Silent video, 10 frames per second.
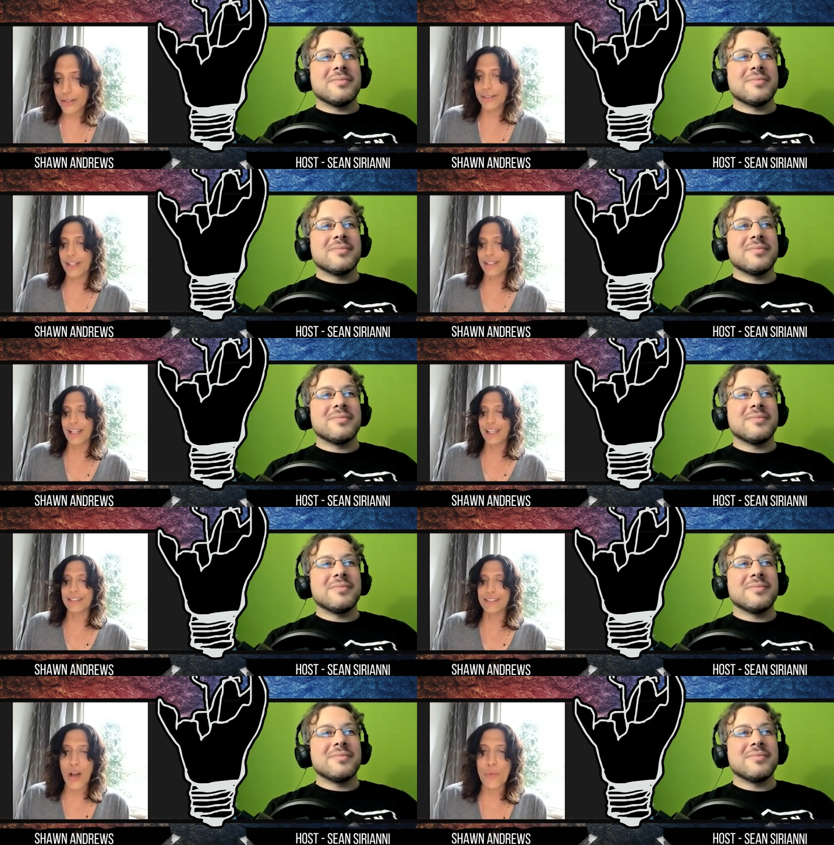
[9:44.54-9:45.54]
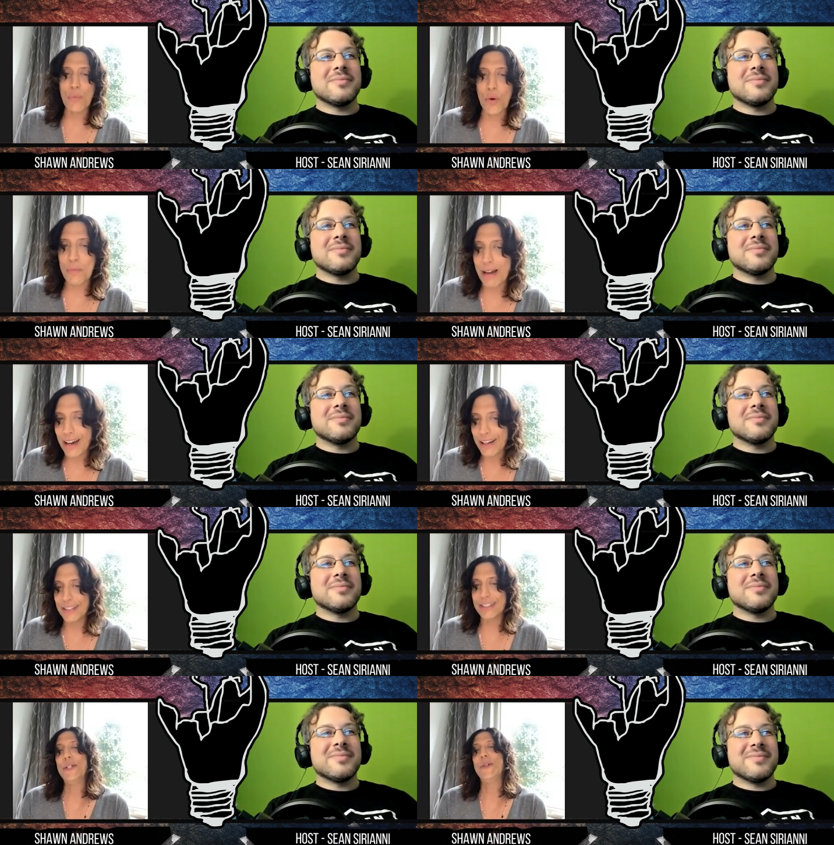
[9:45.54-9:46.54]
Speaker 1: and, and I can talk more about it,
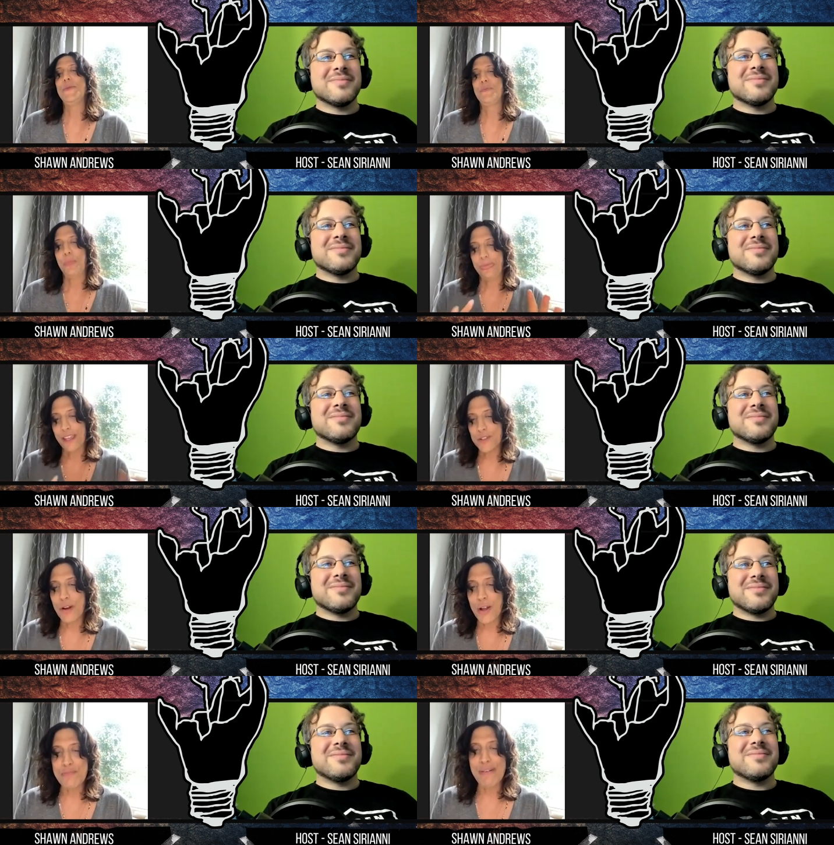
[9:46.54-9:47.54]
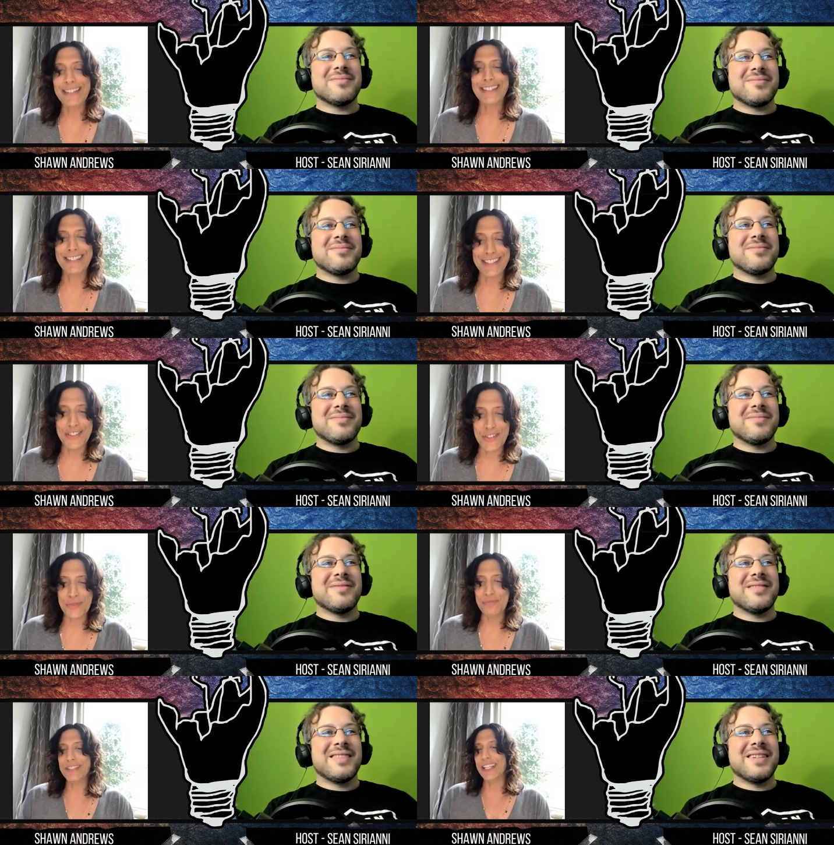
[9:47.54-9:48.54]
it's probably best just to
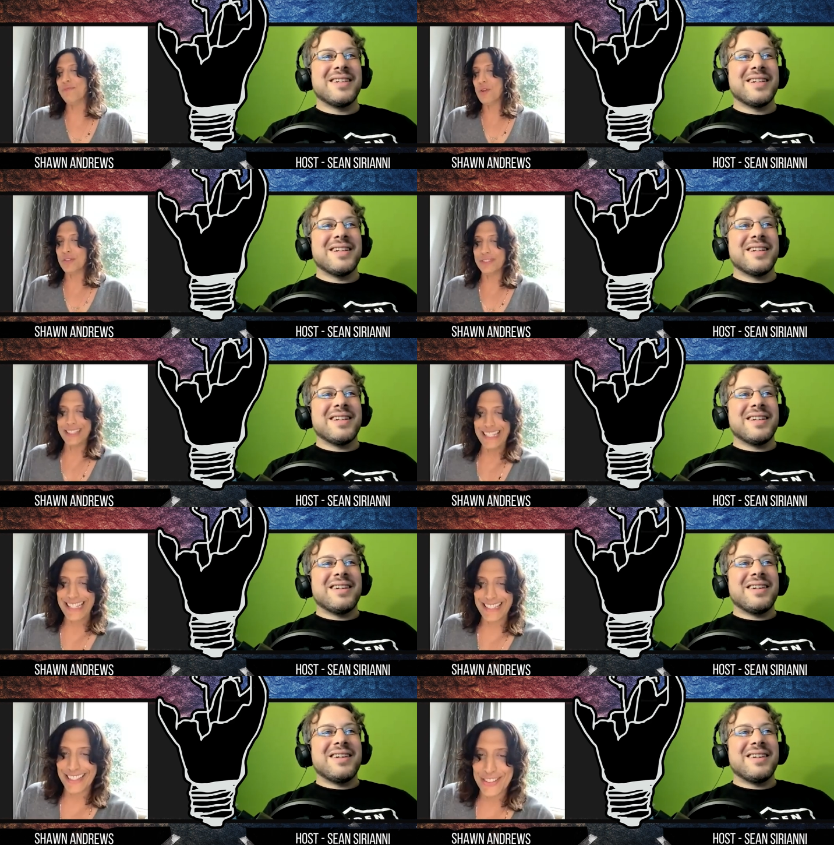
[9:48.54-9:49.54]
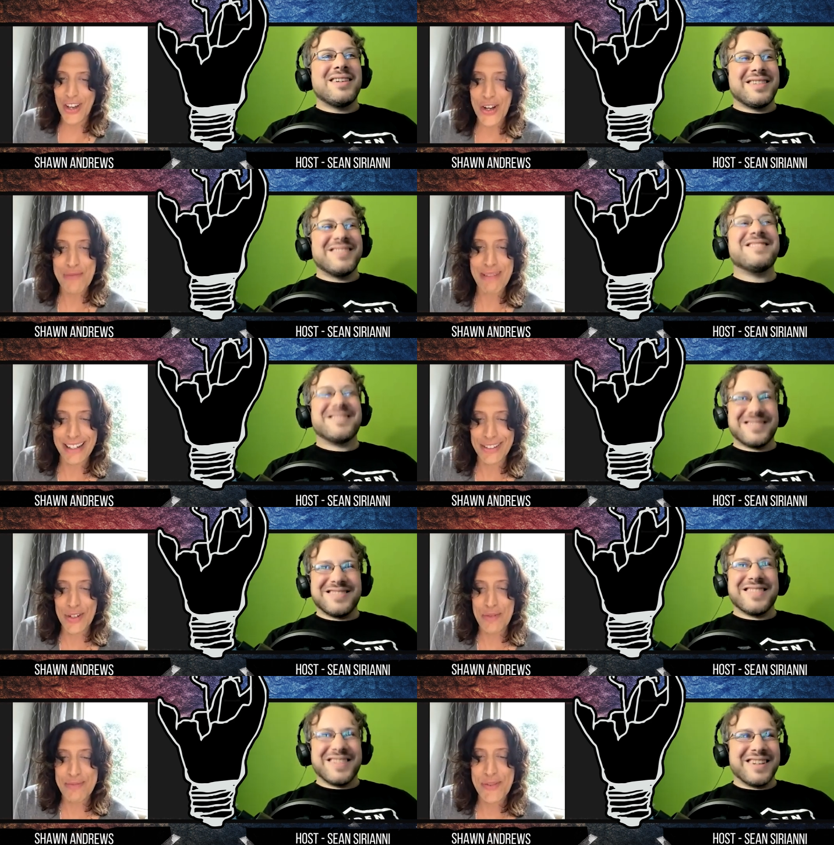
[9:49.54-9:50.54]
to give more of a tease and a talk about
Speaker 2: it. You know
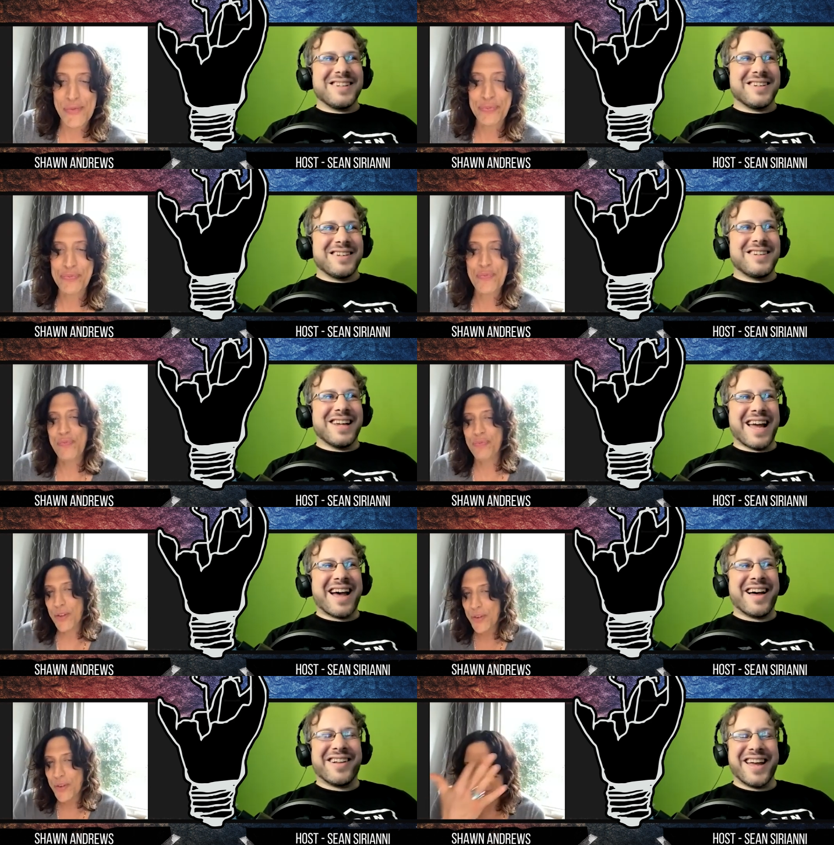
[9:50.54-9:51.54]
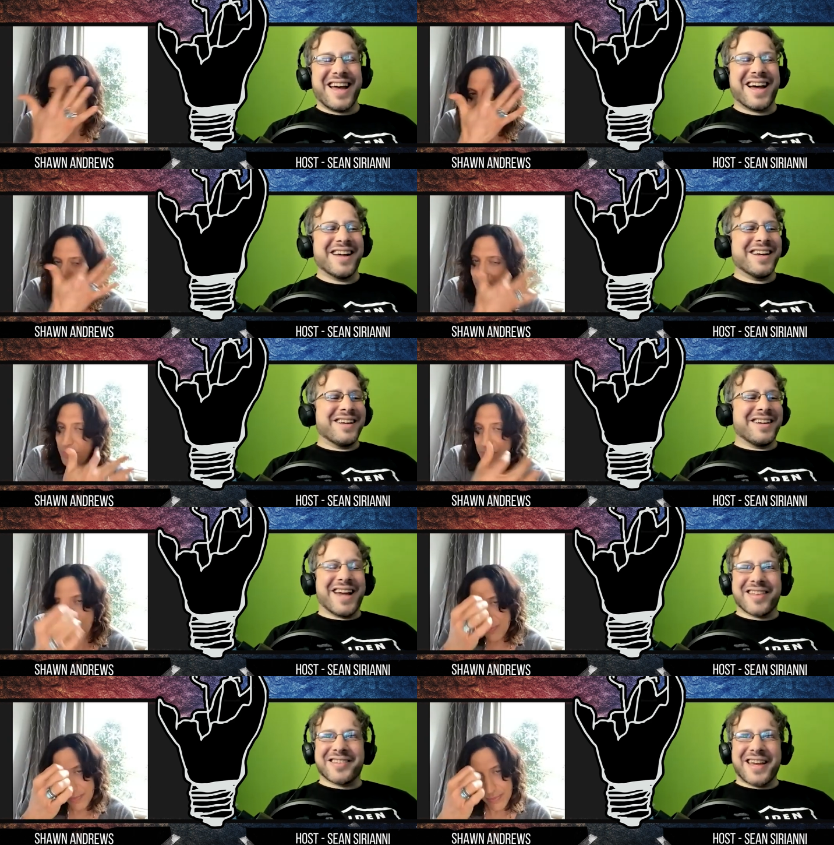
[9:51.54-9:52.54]
what I mean? Yeah, hell yeah.
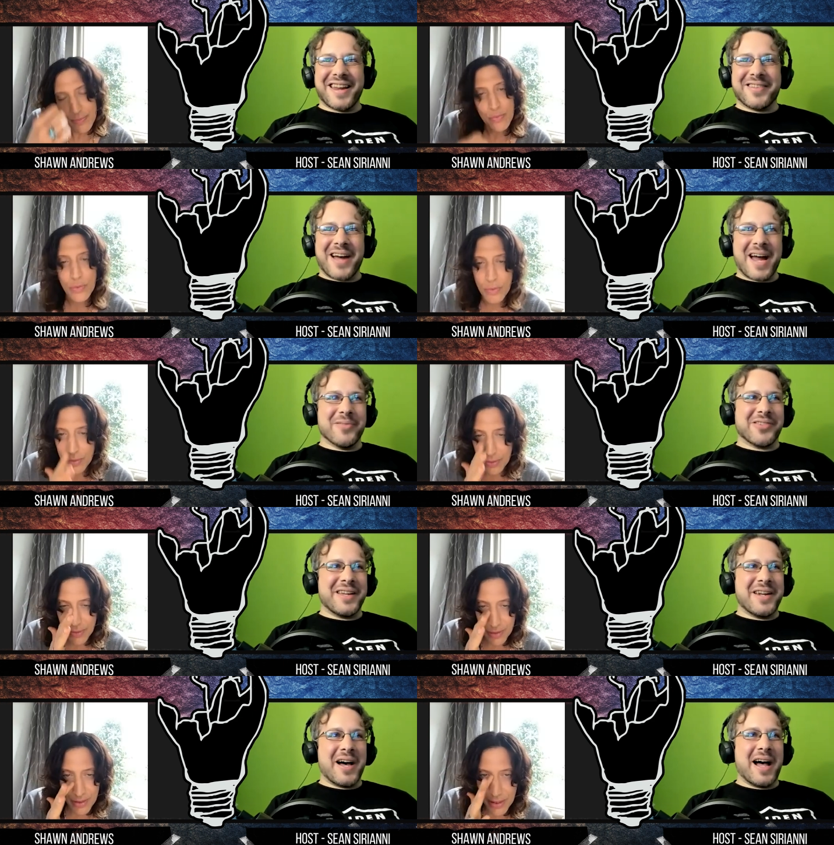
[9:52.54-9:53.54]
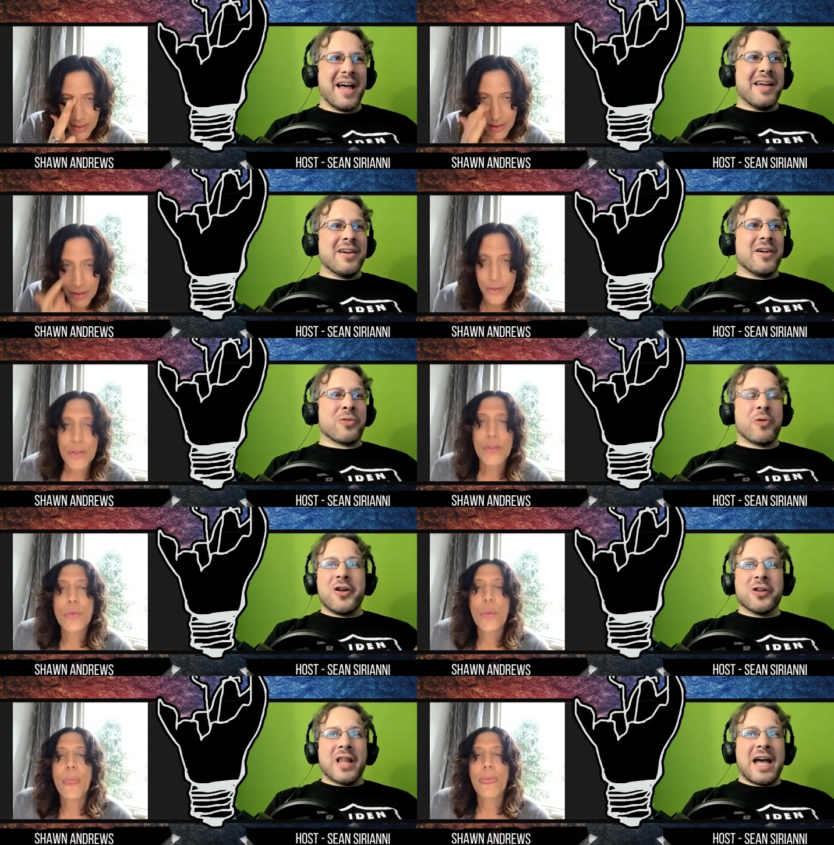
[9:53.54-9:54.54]
Yeah, exciting times. And uh
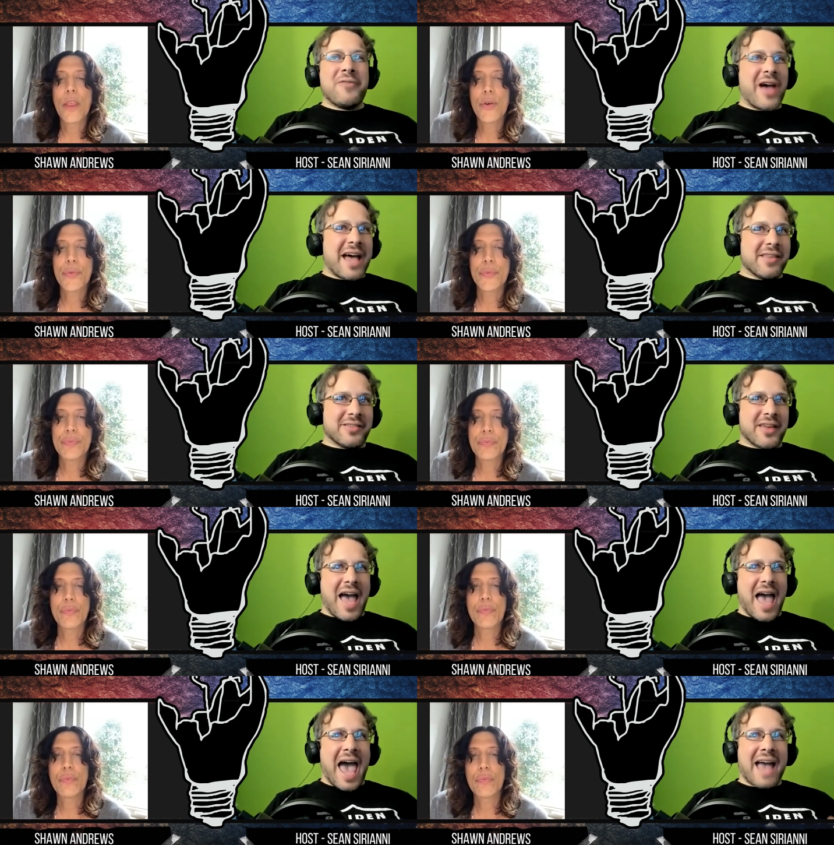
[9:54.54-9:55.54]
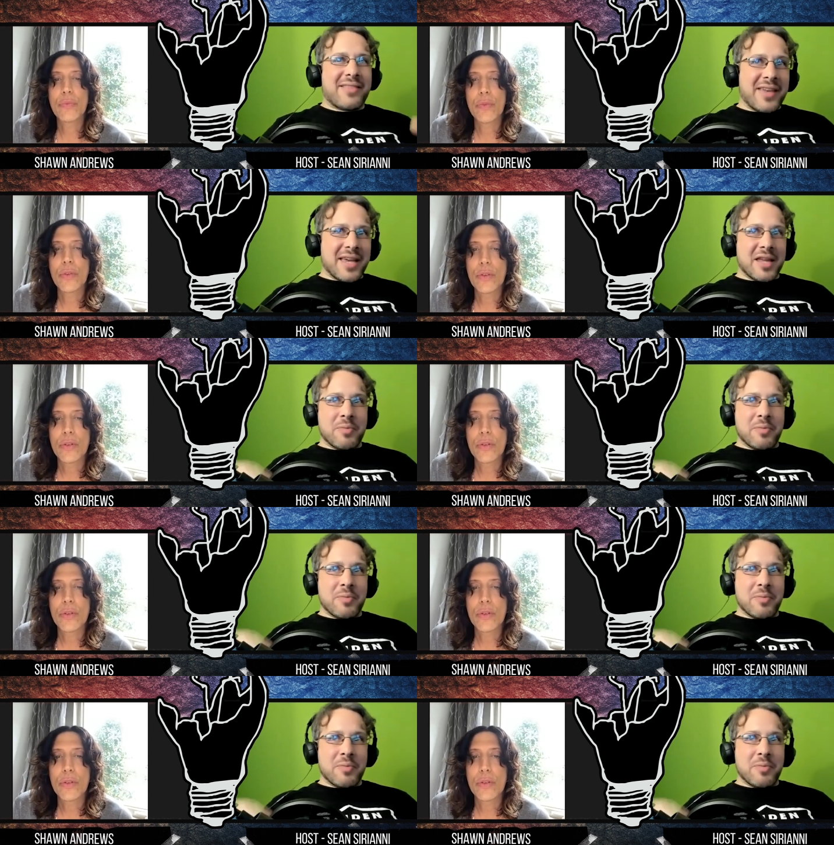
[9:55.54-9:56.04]
throughout your life has acting